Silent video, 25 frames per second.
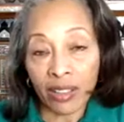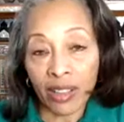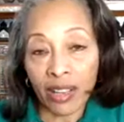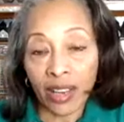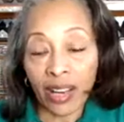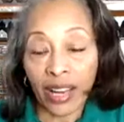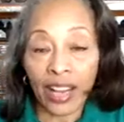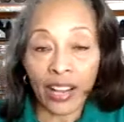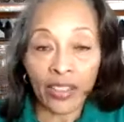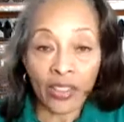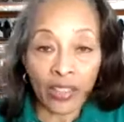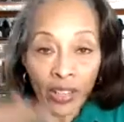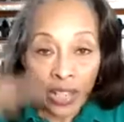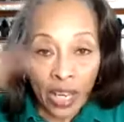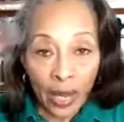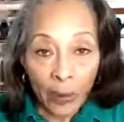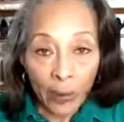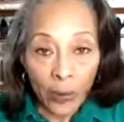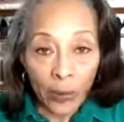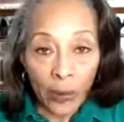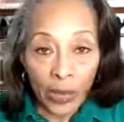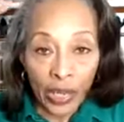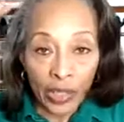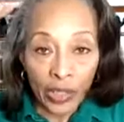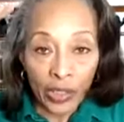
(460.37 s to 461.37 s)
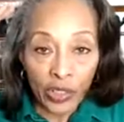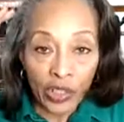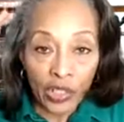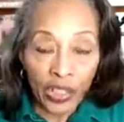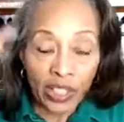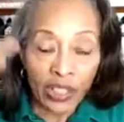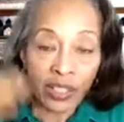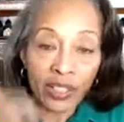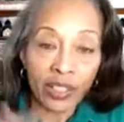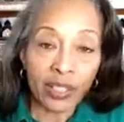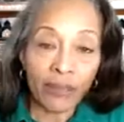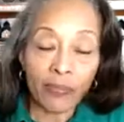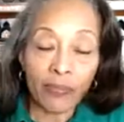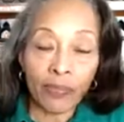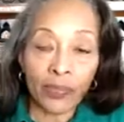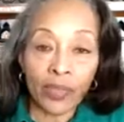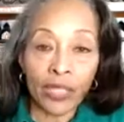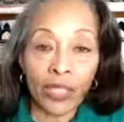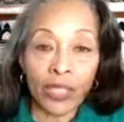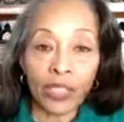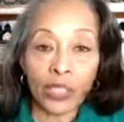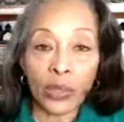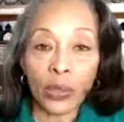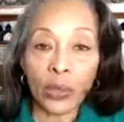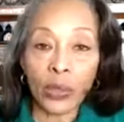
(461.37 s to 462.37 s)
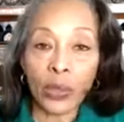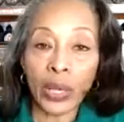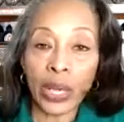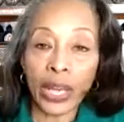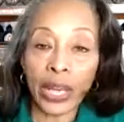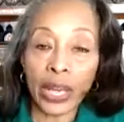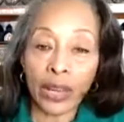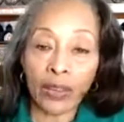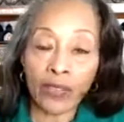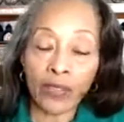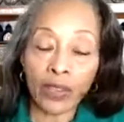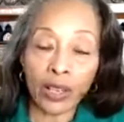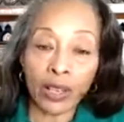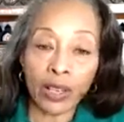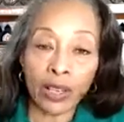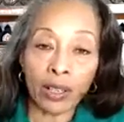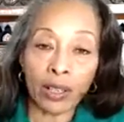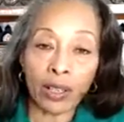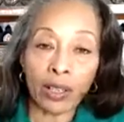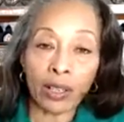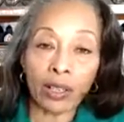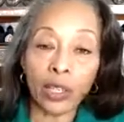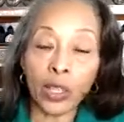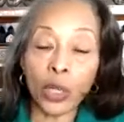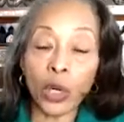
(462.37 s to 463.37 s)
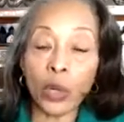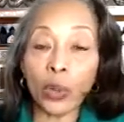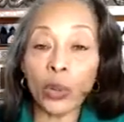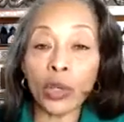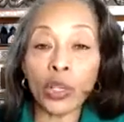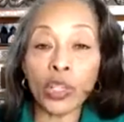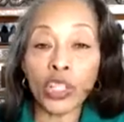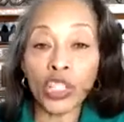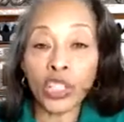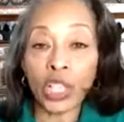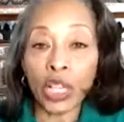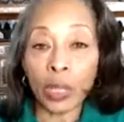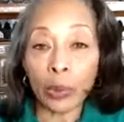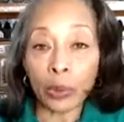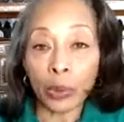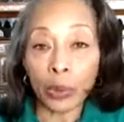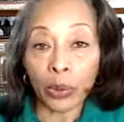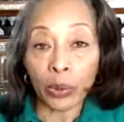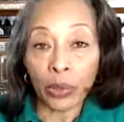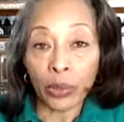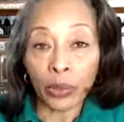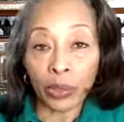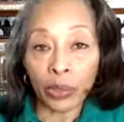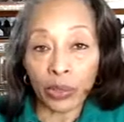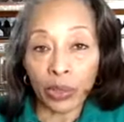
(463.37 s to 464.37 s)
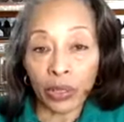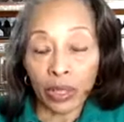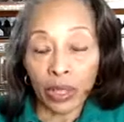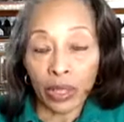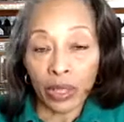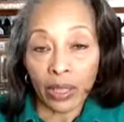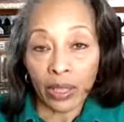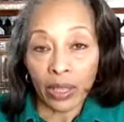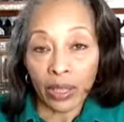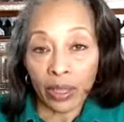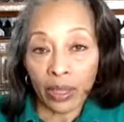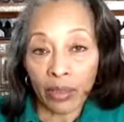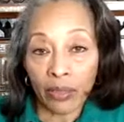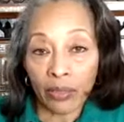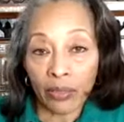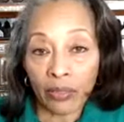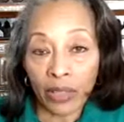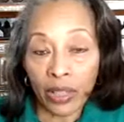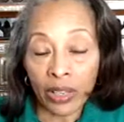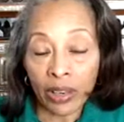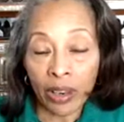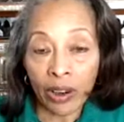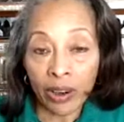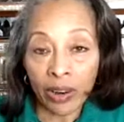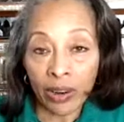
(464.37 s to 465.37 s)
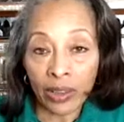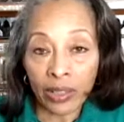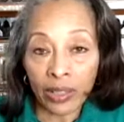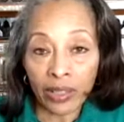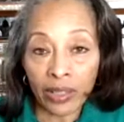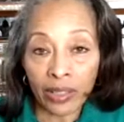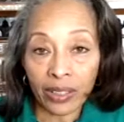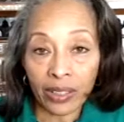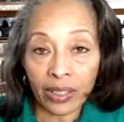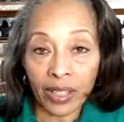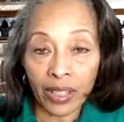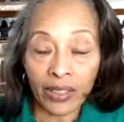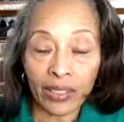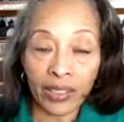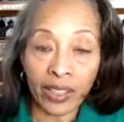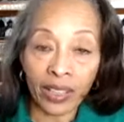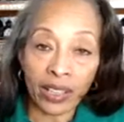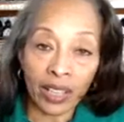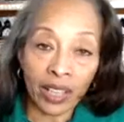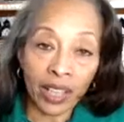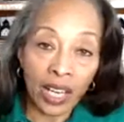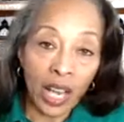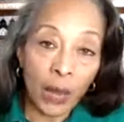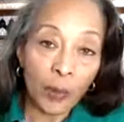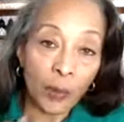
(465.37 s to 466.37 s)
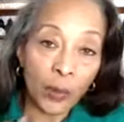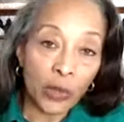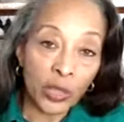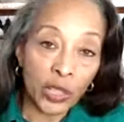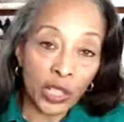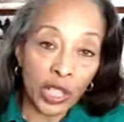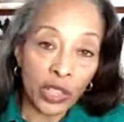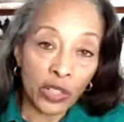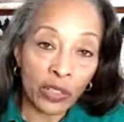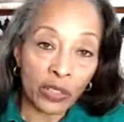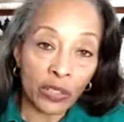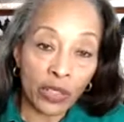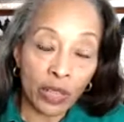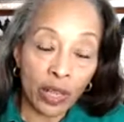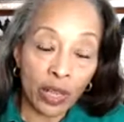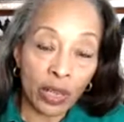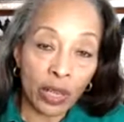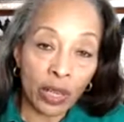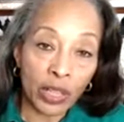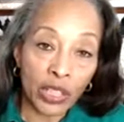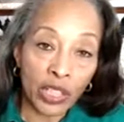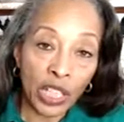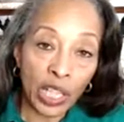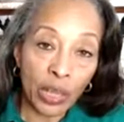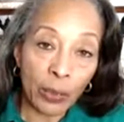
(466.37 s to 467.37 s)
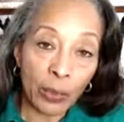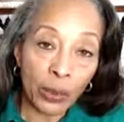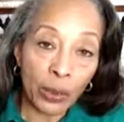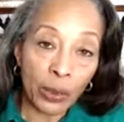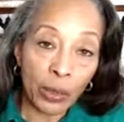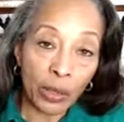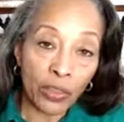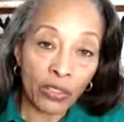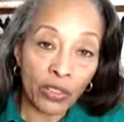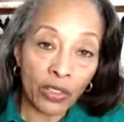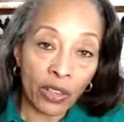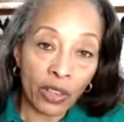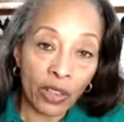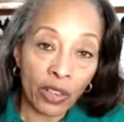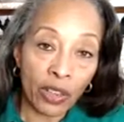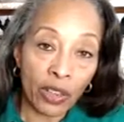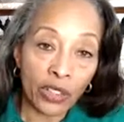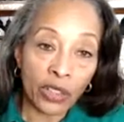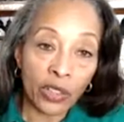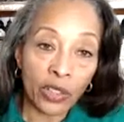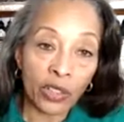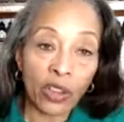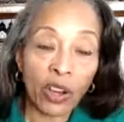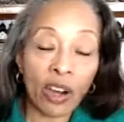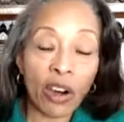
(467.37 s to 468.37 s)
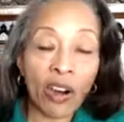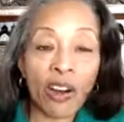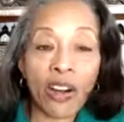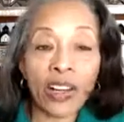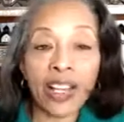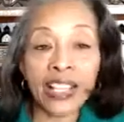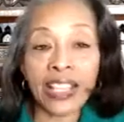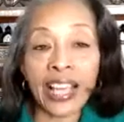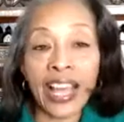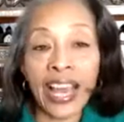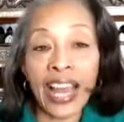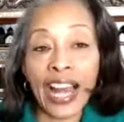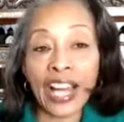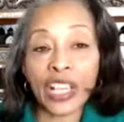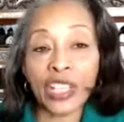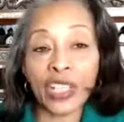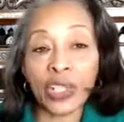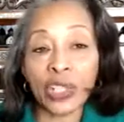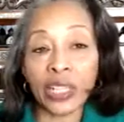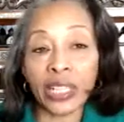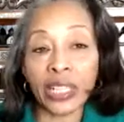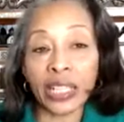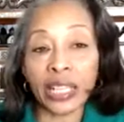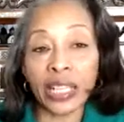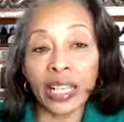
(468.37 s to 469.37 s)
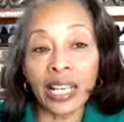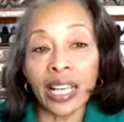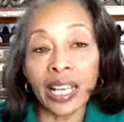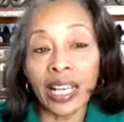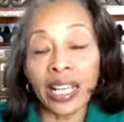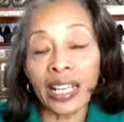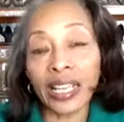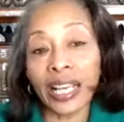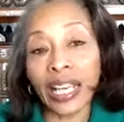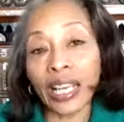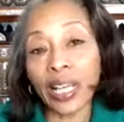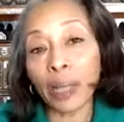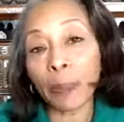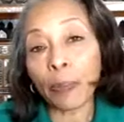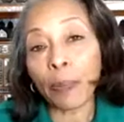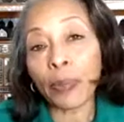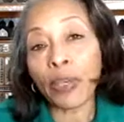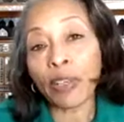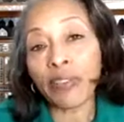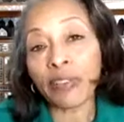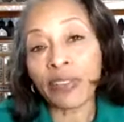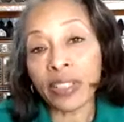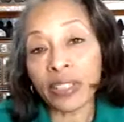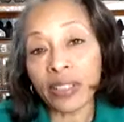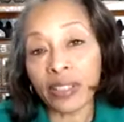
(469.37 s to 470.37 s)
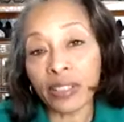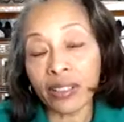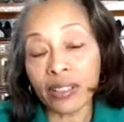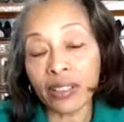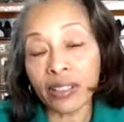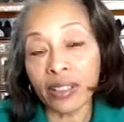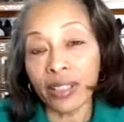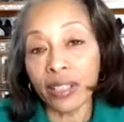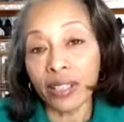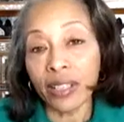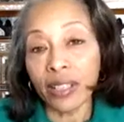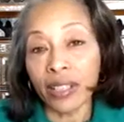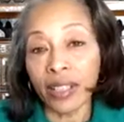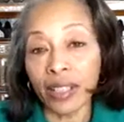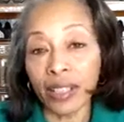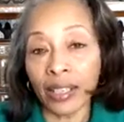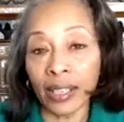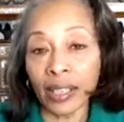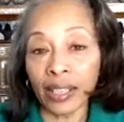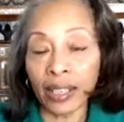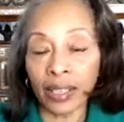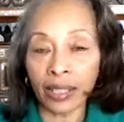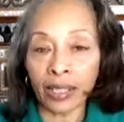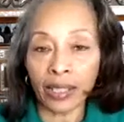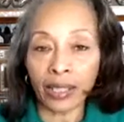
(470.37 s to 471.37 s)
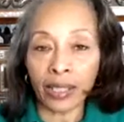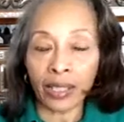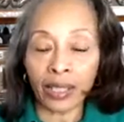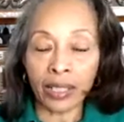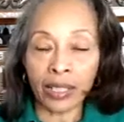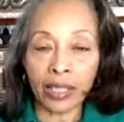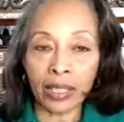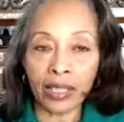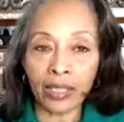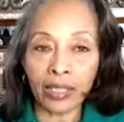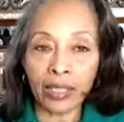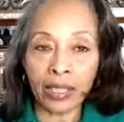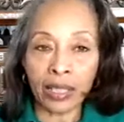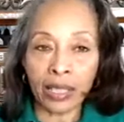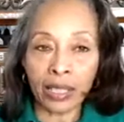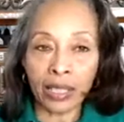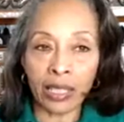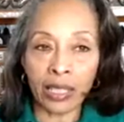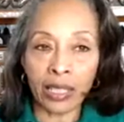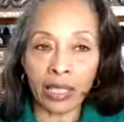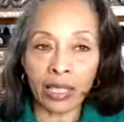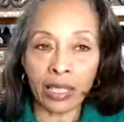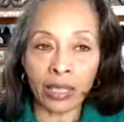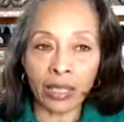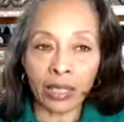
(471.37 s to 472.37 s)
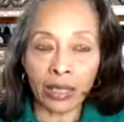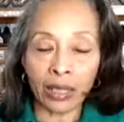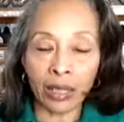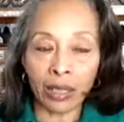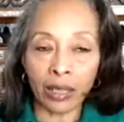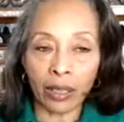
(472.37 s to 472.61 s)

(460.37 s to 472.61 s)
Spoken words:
and the upper energies. So you have a lower chamber of the heart and then an upper chamber of the heart. So the heart is actually like a pivot. It is the